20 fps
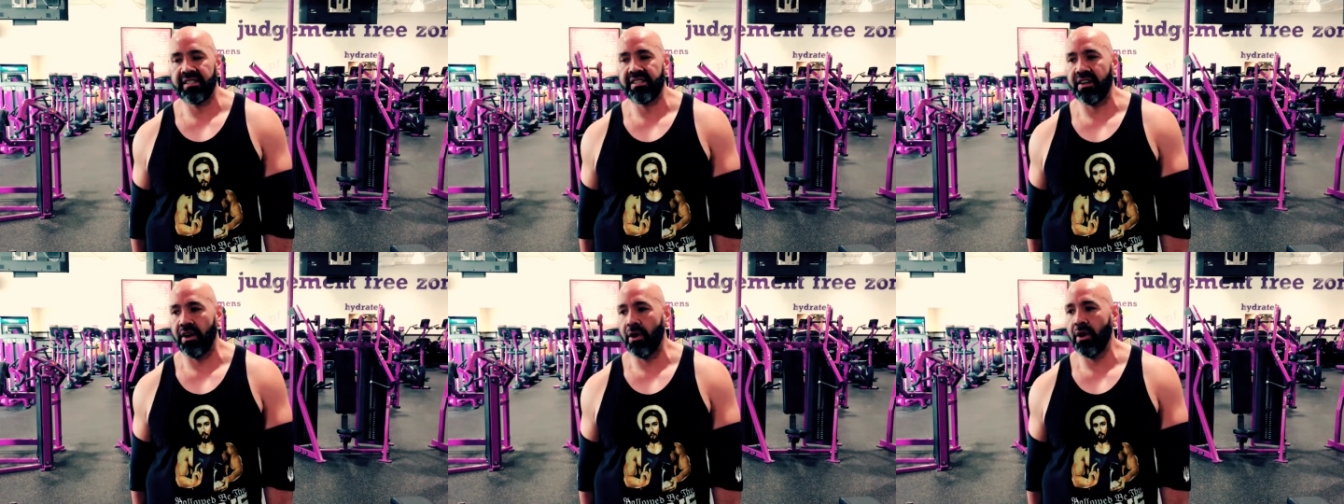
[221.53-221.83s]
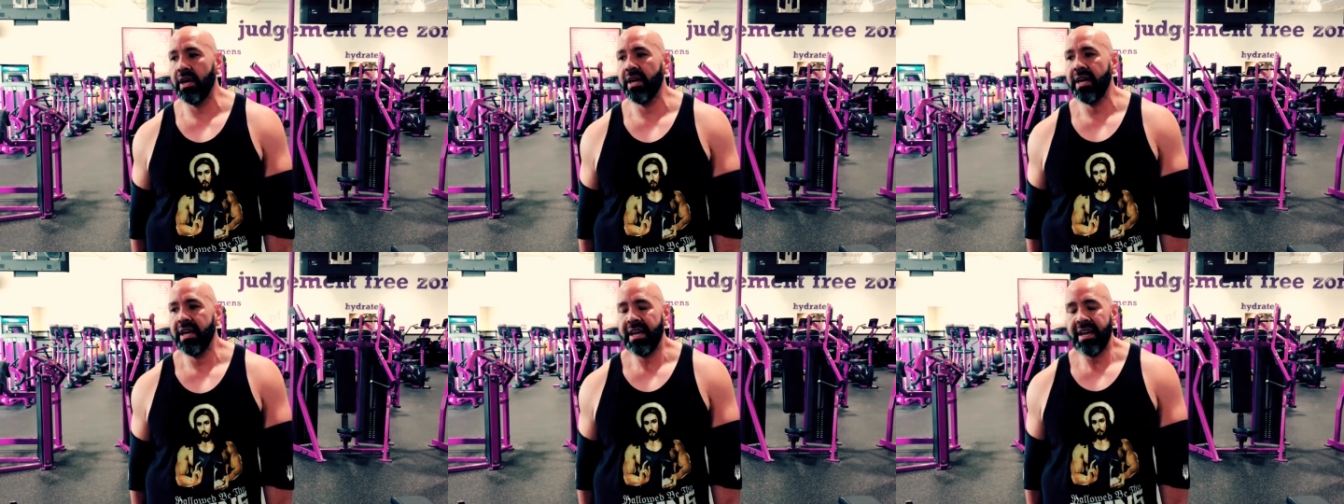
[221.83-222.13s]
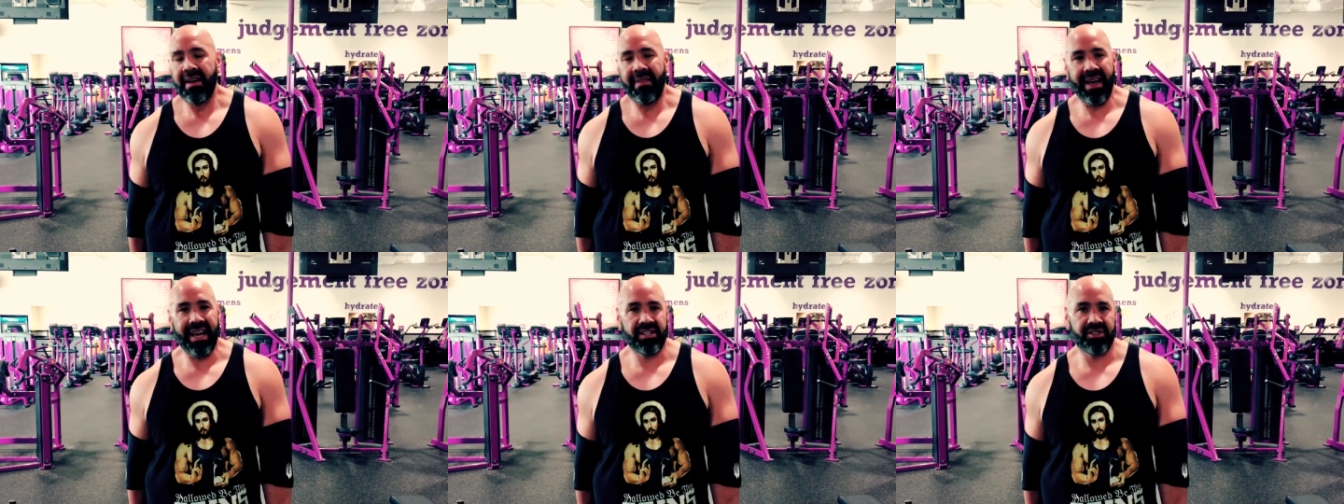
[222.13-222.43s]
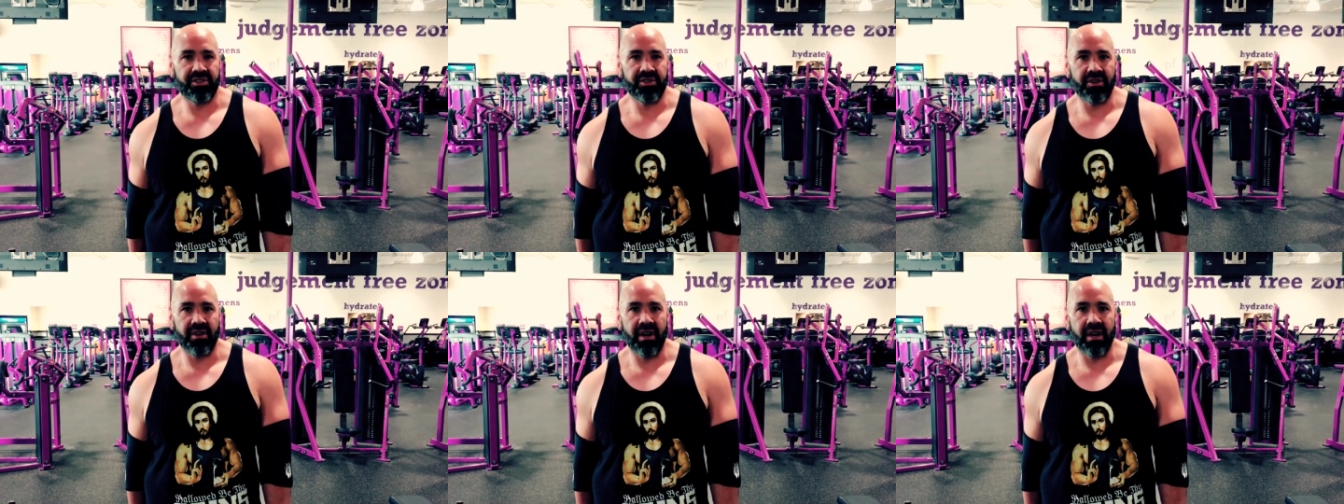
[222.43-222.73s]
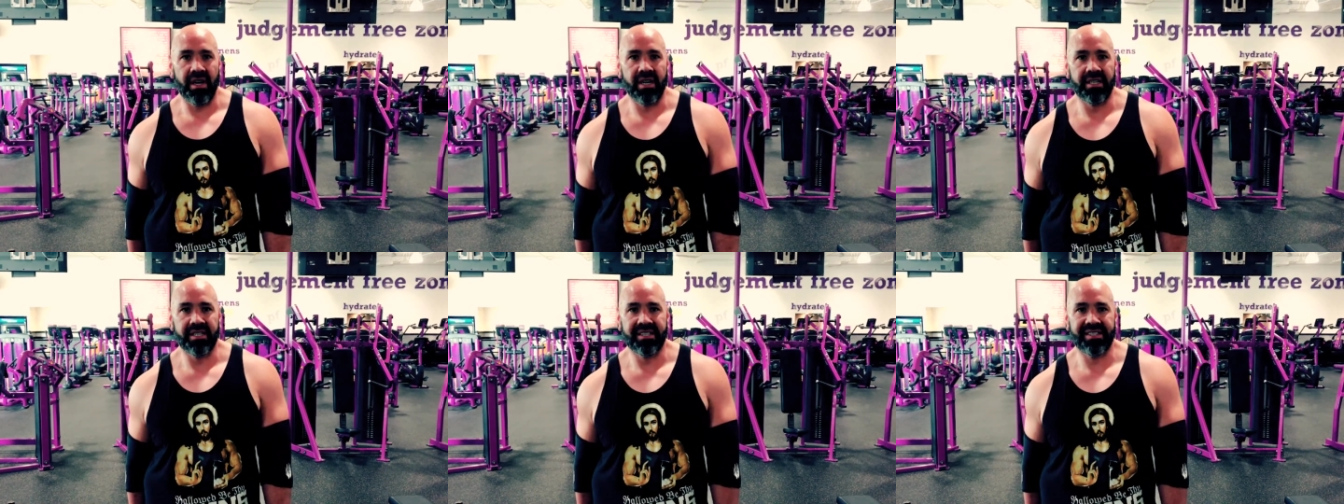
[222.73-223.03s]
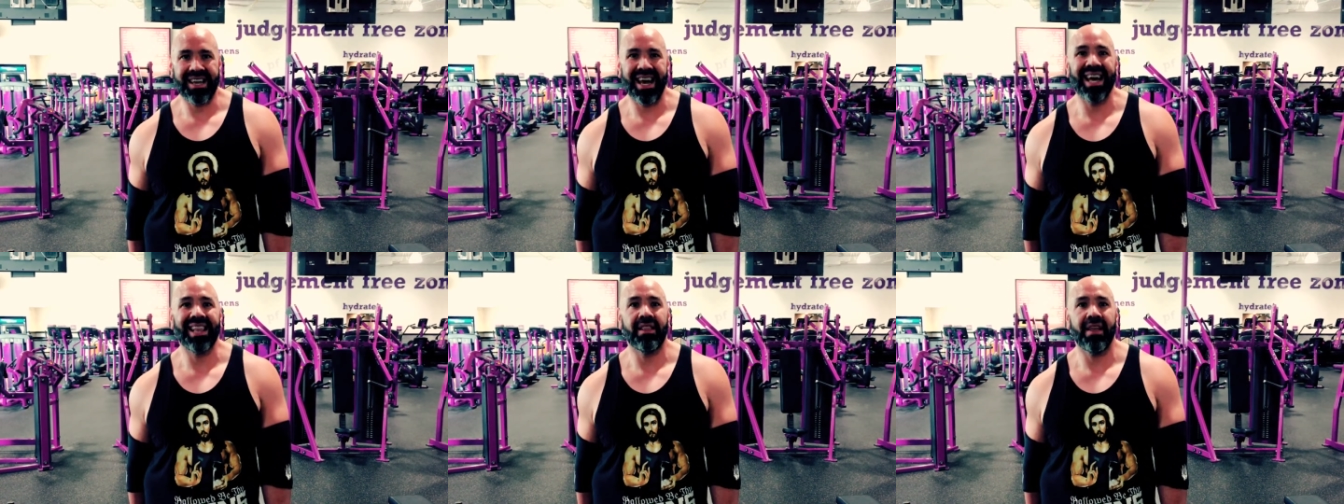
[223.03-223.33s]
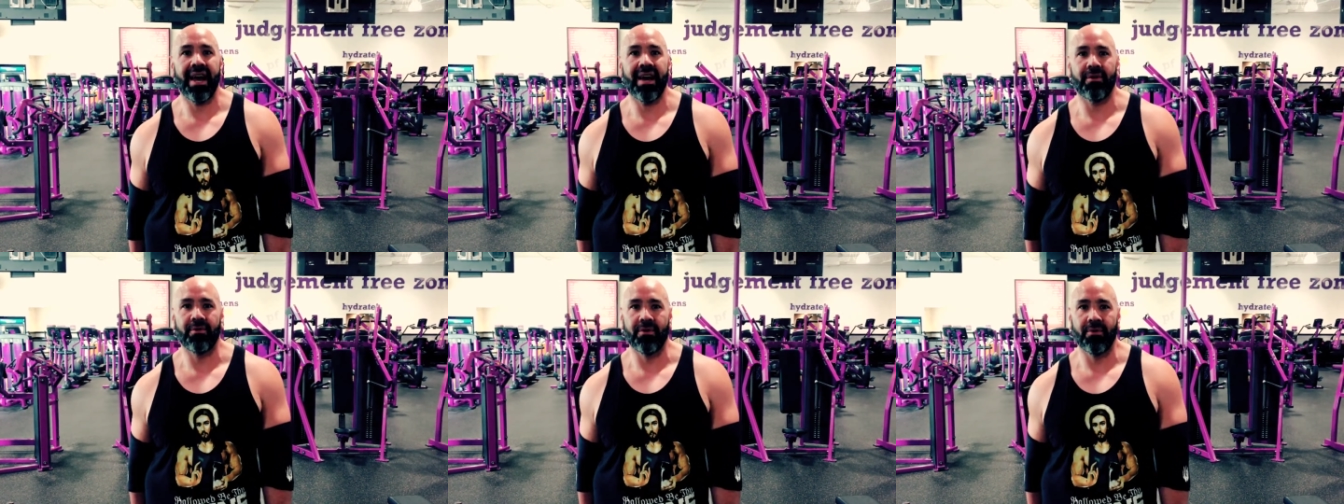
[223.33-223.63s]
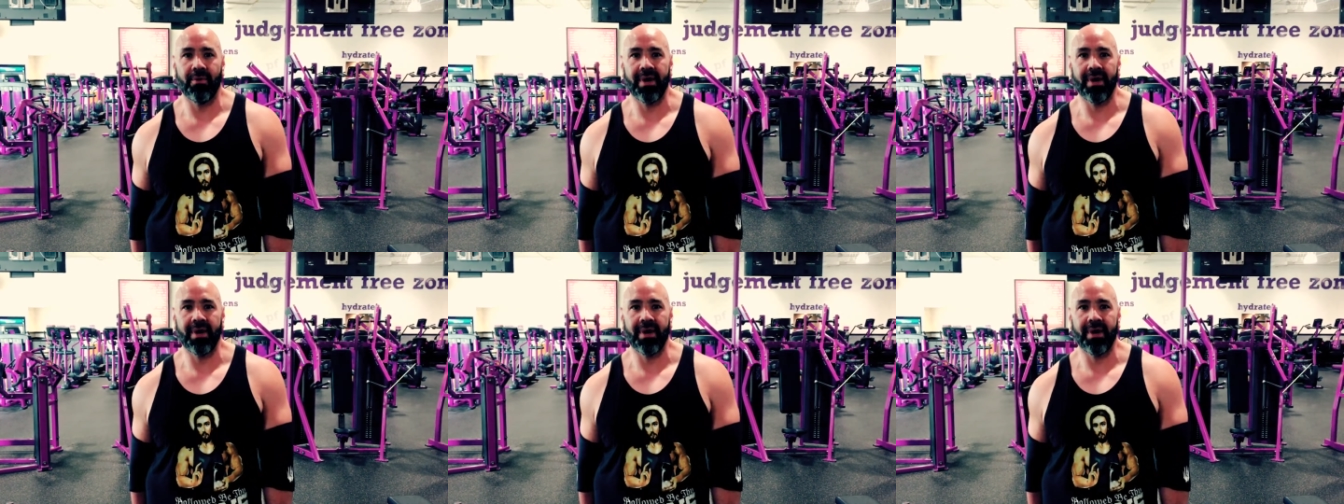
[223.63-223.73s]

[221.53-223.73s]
So that's your side lateral